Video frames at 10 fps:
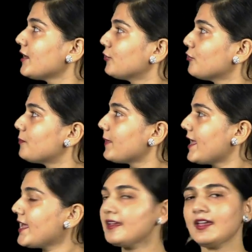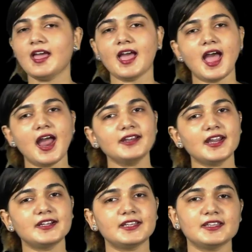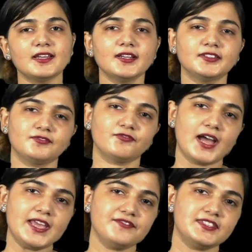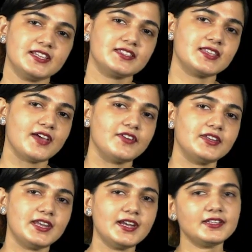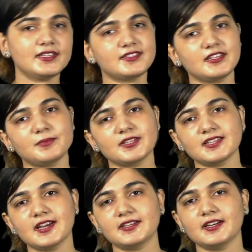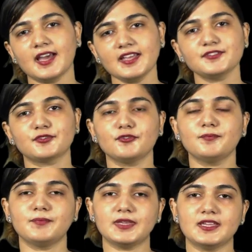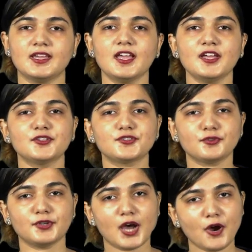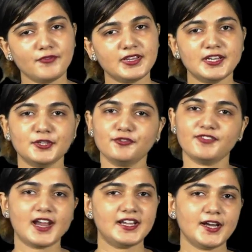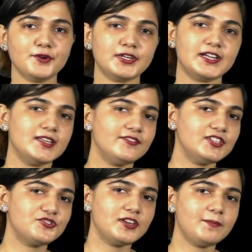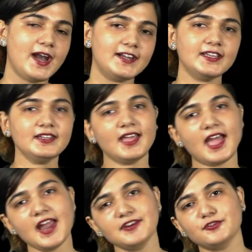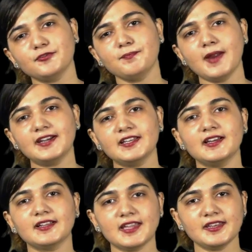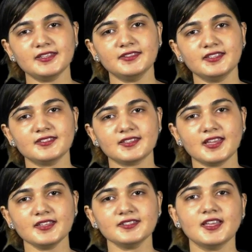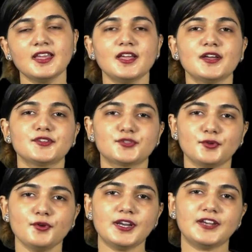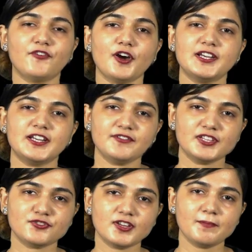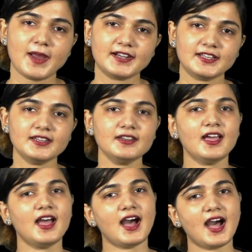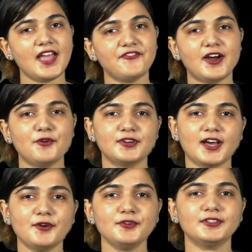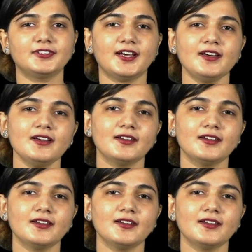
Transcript: group A, and antenna 5, 6, 7, 8 is represented as group B. So now we need to find out individual pattern and group pattern again in this case. So for individual pattern, I found out the